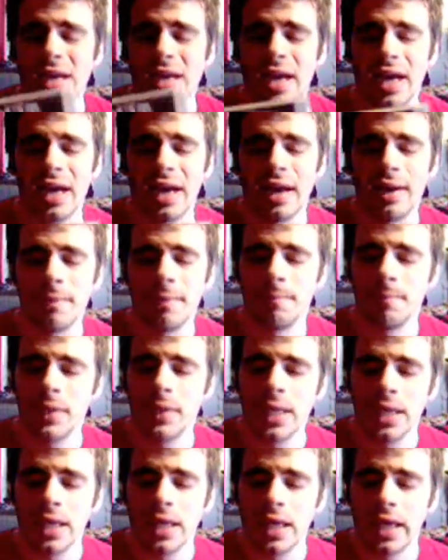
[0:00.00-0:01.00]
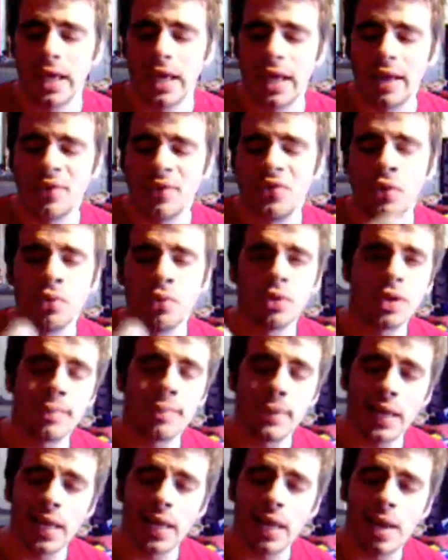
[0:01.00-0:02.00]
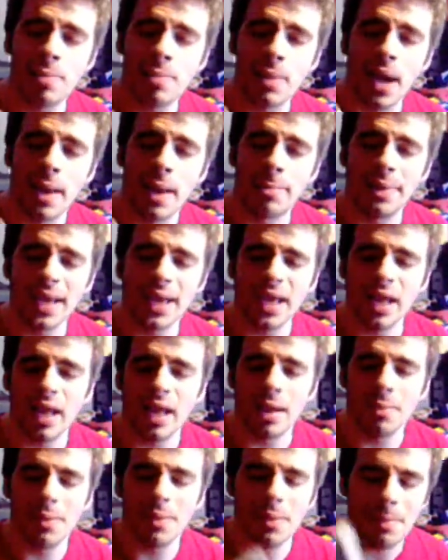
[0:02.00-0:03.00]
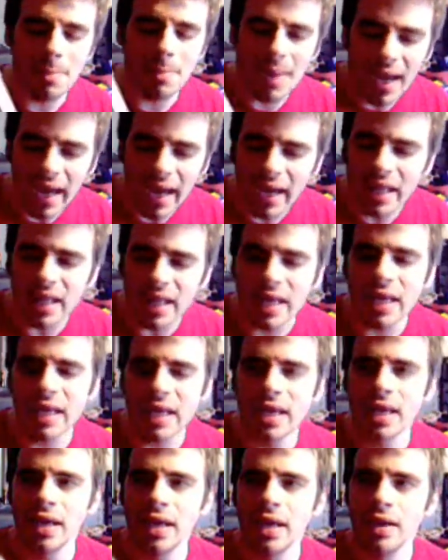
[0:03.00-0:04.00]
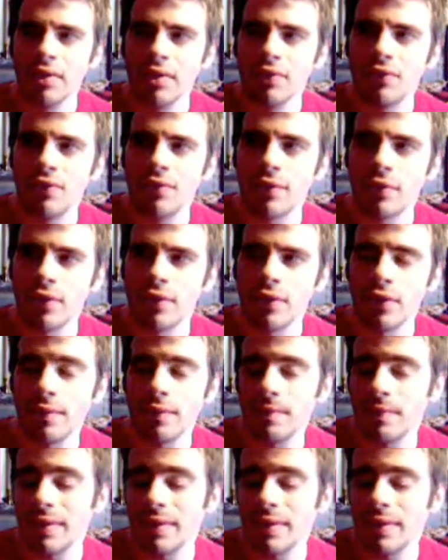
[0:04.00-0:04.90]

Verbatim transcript: Um, if you were to pick it up, I'd pick it up mainly for